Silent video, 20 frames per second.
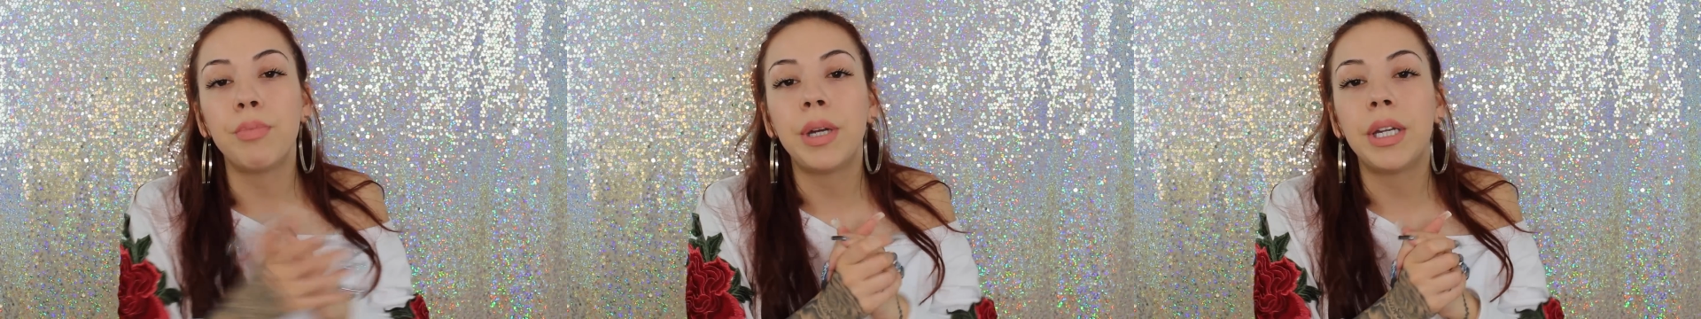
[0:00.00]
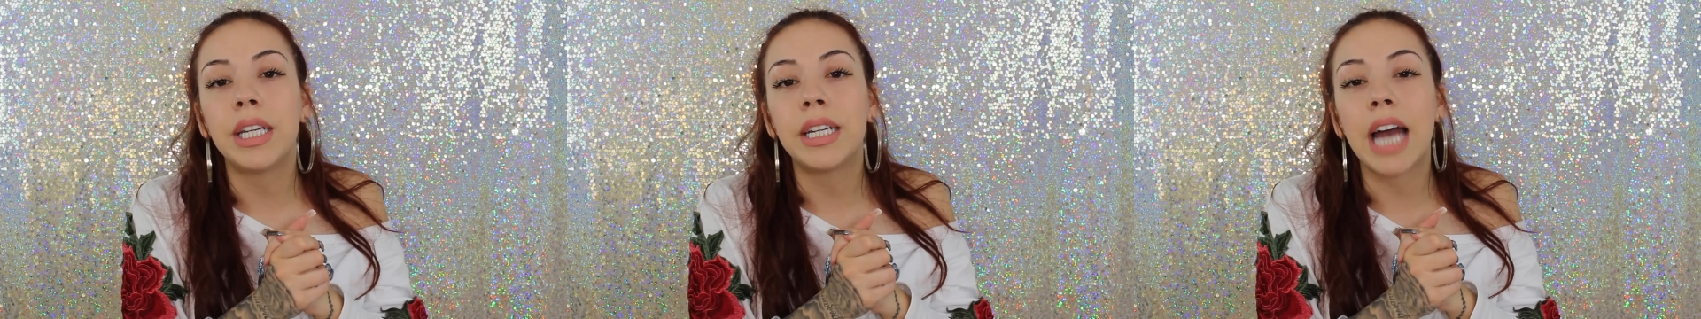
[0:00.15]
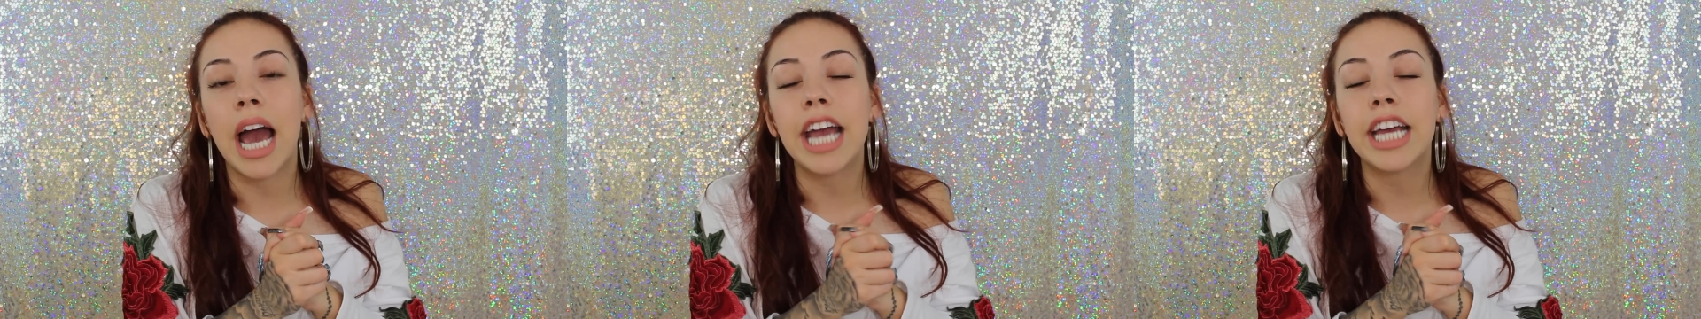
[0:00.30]

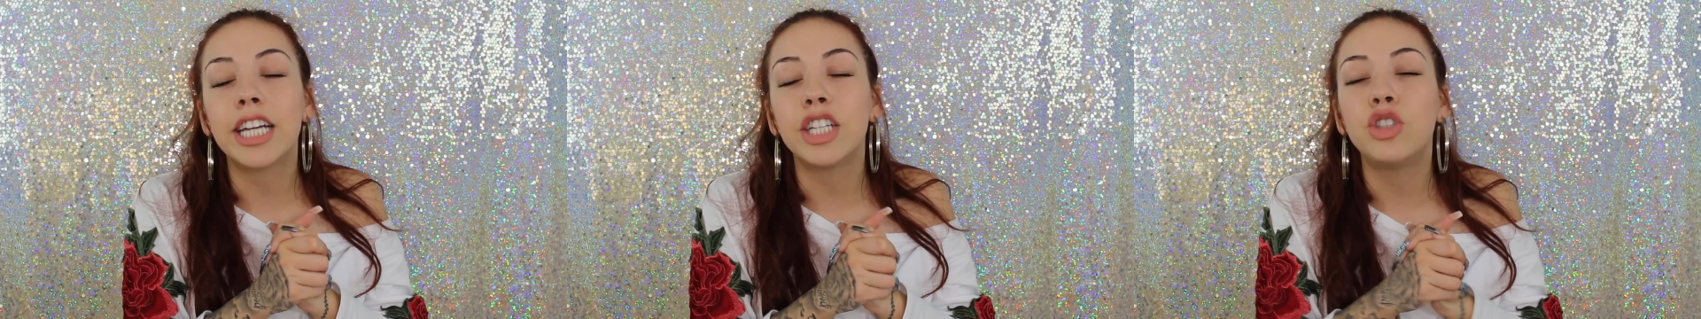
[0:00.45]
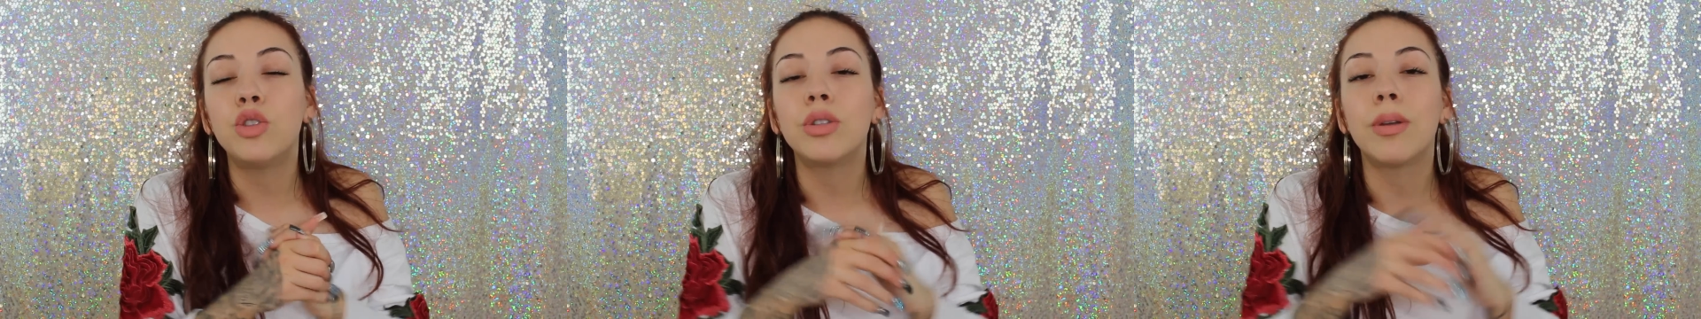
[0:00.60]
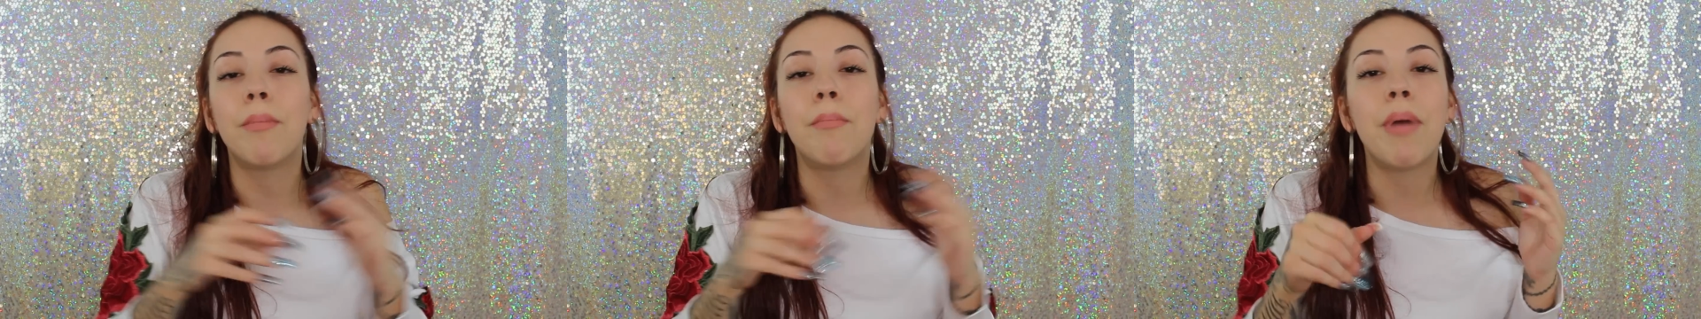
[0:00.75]
meaning I
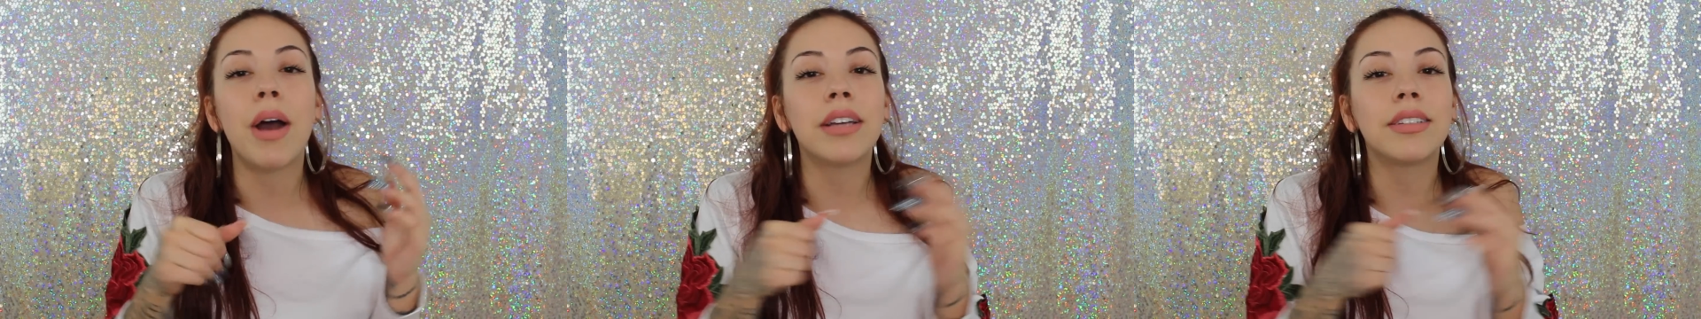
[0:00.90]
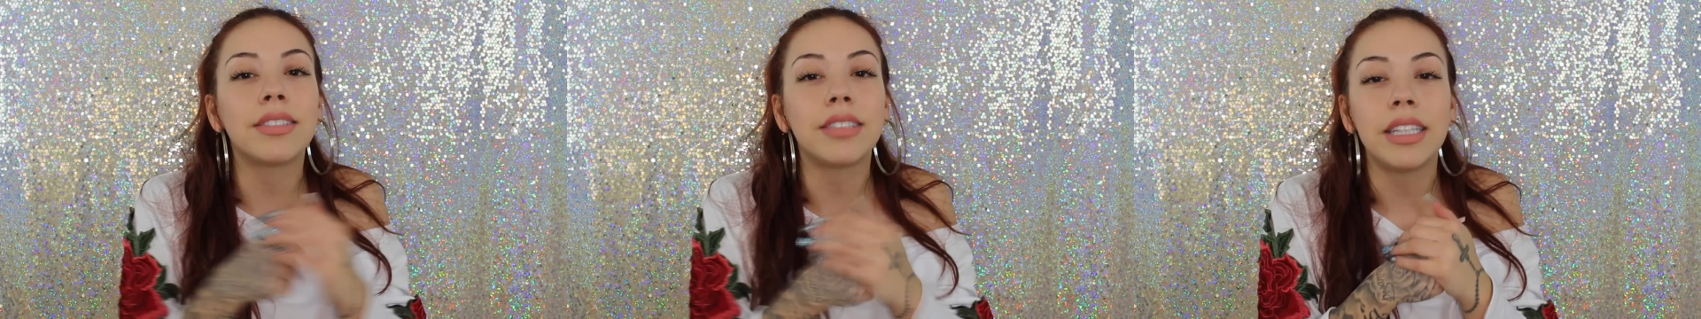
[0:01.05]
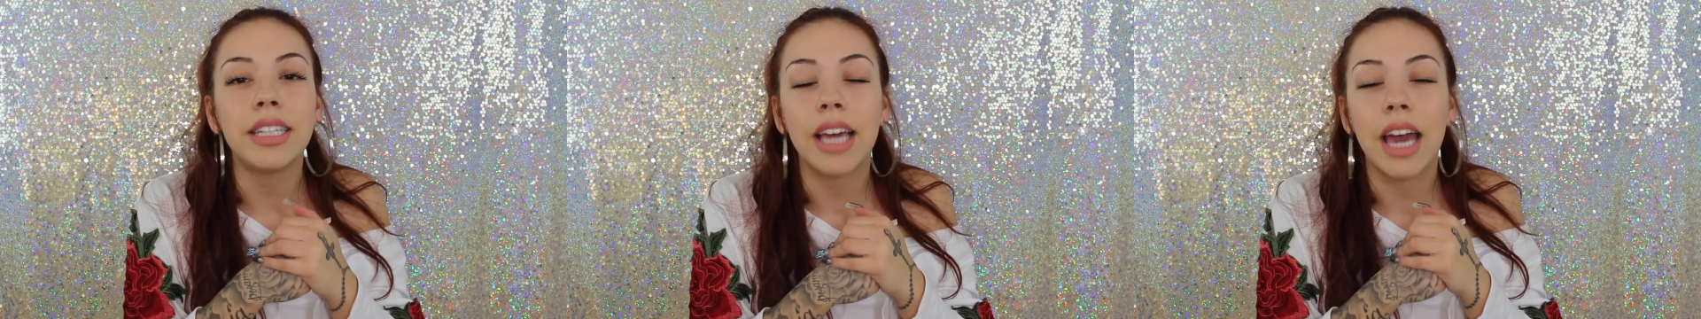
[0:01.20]
could do the
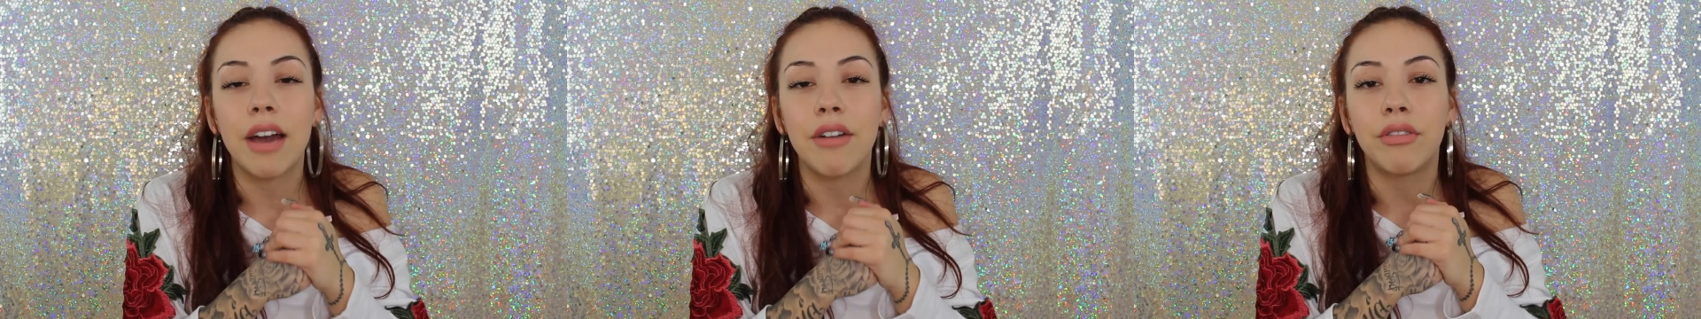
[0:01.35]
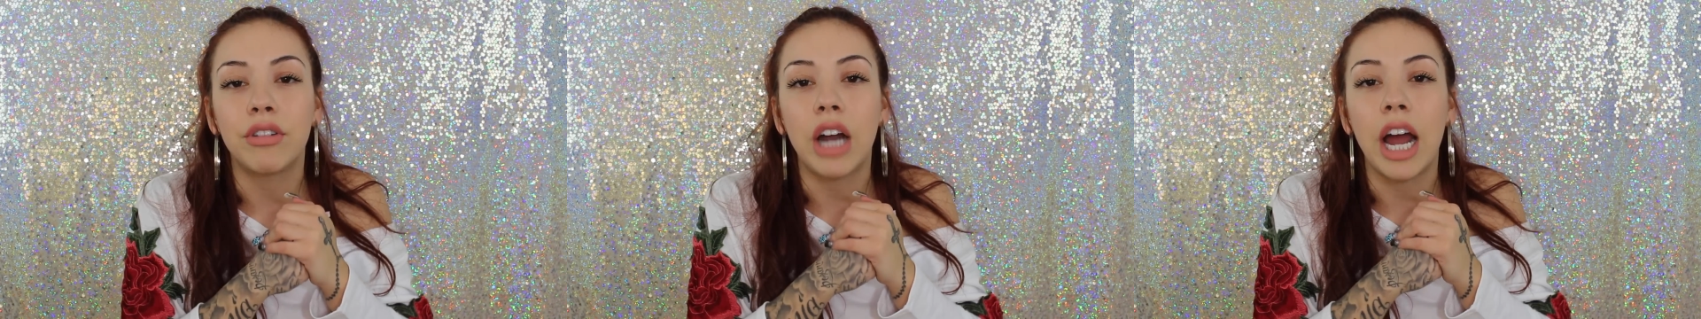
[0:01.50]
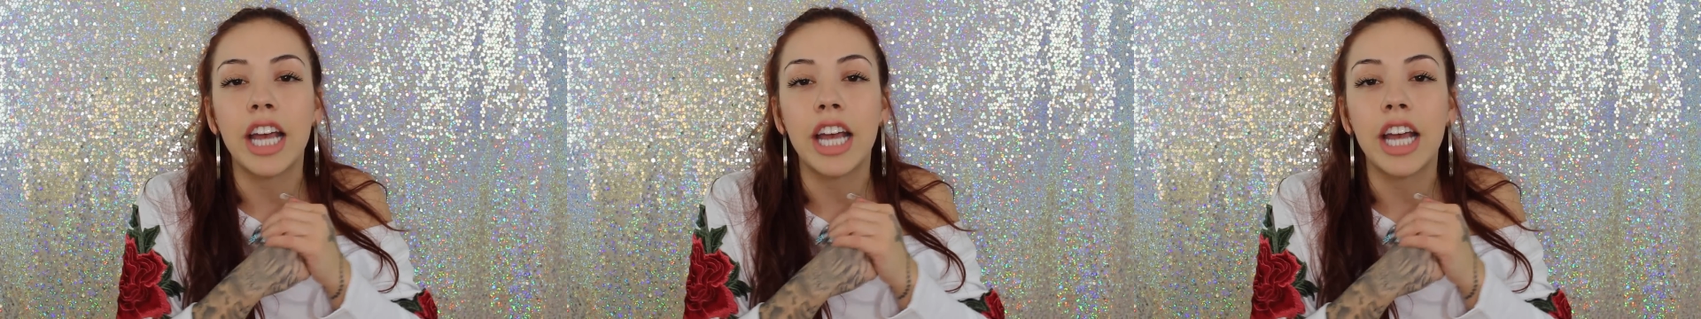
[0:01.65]
best thing ever,